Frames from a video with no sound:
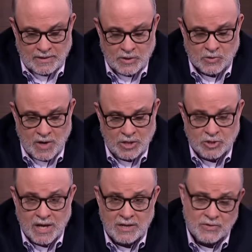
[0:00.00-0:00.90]
to try and
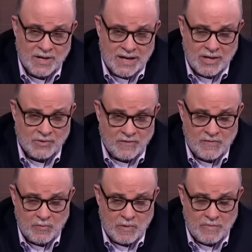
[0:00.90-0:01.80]
change the nature
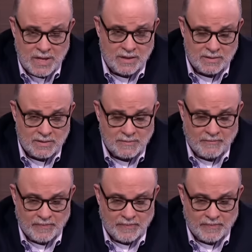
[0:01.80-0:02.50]
of human beings.